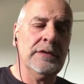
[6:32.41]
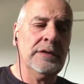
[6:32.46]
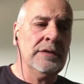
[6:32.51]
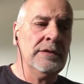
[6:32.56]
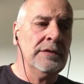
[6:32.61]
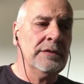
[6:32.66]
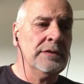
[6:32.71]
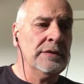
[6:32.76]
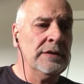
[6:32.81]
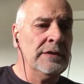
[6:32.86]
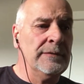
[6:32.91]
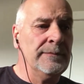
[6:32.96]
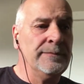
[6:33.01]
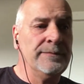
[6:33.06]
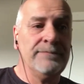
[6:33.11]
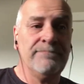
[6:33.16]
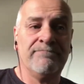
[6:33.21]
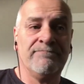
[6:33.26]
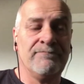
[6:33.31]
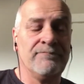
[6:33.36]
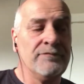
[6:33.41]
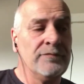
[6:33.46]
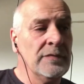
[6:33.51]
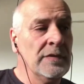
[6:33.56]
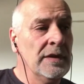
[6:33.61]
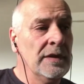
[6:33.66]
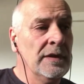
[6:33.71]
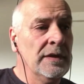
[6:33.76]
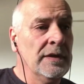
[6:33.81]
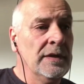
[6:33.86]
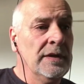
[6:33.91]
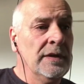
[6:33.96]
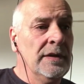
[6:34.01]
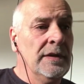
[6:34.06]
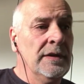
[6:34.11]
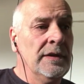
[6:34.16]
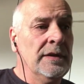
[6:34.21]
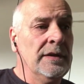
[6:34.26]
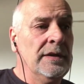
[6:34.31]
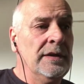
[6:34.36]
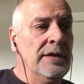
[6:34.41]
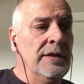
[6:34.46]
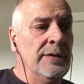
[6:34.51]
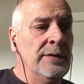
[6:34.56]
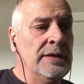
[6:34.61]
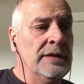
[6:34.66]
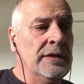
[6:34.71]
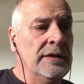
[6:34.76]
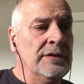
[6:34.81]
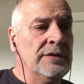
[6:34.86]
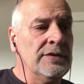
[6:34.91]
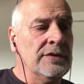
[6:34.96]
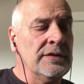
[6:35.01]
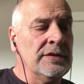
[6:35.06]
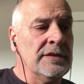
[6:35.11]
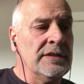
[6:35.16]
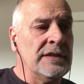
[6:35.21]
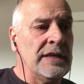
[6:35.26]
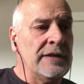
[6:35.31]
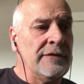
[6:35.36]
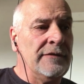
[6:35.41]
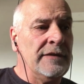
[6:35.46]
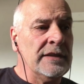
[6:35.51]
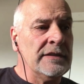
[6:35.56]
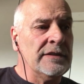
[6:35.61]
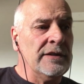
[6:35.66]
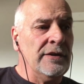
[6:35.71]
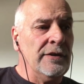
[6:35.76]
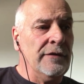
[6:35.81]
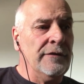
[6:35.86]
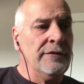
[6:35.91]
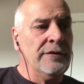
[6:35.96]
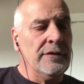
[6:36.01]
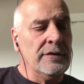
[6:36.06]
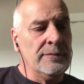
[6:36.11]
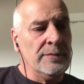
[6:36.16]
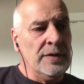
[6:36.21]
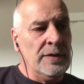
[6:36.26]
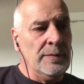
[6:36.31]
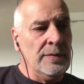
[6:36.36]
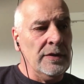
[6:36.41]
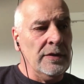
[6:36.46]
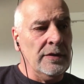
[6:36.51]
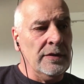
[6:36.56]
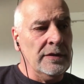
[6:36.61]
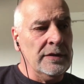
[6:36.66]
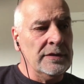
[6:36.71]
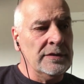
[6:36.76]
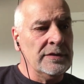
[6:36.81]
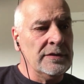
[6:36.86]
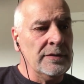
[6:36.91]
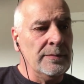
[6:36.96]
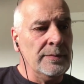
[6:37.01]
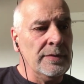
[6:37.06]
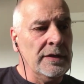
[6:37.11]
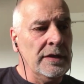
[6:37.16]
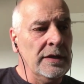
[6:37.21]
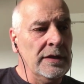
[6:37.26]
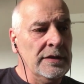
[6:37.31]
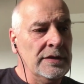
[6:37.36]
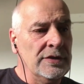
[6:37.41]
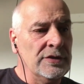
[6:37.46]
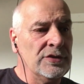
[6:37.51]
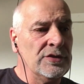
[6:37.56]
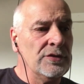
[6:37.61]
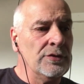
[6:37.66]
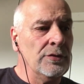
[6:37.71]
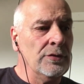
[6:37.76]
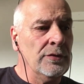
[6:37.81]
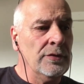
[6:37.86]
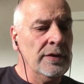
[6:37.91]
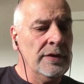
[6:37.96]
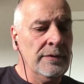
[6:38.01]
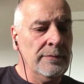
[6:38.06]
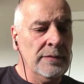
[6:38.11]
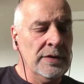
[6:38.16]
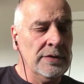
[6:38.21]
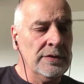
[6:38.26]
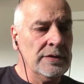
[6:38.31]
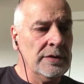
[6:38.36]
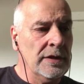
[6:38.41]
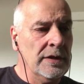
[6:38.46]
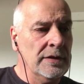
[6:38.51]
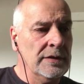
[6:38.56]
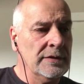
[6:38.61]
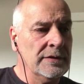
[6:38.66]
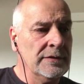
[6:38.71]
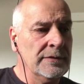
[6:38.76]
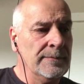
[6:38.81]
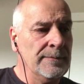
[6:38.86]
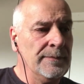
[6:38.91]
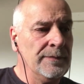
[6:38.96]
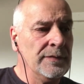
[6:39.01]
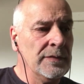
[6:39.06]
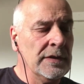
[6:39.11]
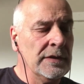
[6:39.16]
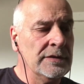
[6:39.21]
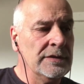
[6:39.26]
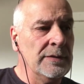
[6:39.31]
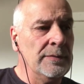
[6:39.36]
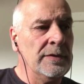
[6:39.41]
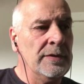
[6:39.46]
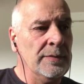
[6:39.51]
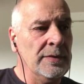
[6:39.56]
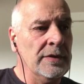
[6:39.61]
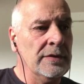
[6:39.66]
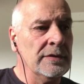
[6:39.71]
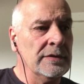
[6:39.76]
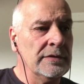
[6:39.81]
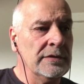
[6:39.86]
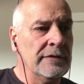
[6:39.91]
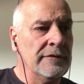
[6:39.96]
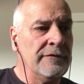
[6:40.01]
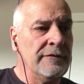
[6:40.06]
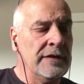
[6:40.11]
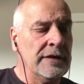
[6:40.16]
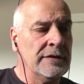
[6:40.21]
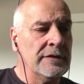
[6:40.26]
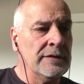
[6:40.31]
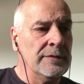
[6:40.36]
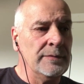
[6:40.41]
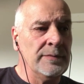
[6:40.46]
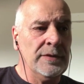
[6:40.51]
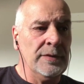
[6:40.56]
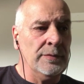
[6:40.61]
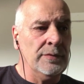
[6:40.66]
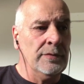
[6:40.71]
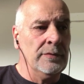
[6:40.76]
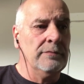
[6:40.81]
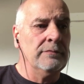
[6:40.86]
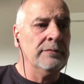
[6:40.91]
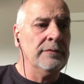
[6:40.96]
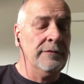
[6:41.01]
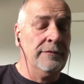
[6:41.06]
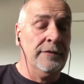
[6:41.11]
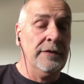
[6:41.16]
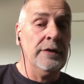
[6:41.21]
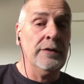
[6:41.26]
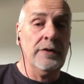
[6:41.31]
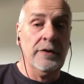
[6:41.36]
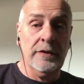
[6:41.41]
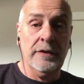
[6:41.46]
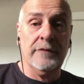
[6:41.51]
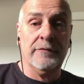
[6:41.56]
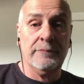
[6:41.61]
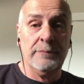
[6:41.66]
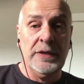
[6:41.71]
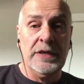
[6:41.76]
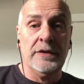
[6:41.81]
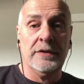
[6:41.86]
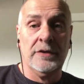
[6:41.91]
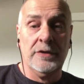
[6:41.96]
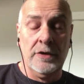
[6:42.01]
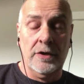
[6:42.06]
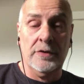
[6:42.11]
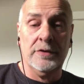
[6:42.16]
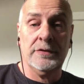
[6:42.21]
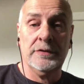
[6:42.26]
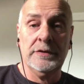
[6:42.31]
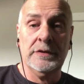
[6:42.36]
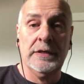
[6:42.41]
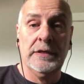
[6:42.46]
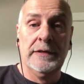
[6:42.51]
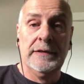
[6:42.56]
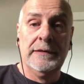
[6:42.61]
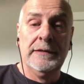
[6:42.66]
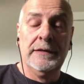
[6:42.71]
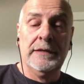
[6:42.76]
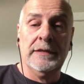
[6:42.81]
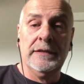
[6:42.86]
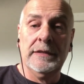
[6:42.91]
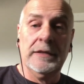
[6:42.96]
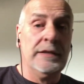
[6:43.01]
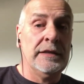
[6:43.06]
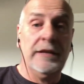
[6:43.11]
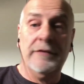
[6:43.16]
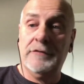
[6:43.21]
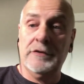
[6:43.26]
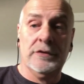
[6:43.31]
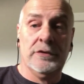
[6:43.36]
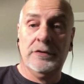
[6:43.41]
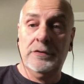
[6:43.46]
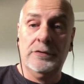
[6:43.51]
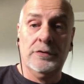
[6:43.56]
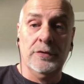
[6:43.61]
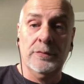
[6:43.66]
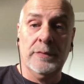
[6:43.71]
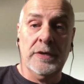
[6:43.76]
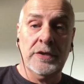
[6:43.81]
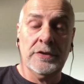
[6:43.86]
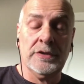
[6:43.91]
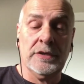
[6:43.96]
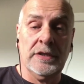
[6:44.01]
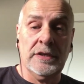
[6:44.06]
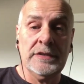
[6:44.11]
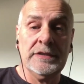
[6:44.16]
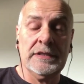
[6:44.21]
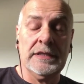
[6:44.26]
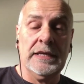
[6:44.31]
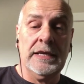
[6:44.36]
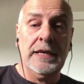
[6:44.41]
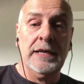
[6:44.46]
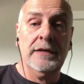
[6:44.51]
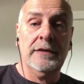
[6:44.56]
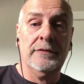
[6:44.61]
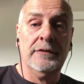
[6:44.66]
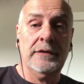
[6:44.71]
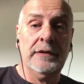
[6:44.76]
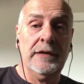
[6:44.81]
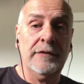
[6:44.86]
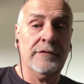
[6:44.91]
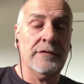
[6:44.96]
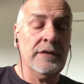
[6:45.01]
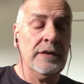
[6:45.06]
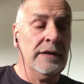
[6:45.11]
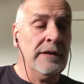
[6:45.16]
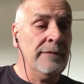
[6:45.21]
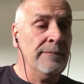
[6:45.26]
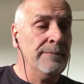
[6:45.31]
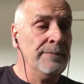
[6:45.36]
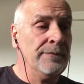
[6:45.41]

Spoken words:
And you know, it's just a sad fact of life that people like this completely destroy martial arts, simply because of the fact that people feel like they've been conned and they never do martial arts again after that.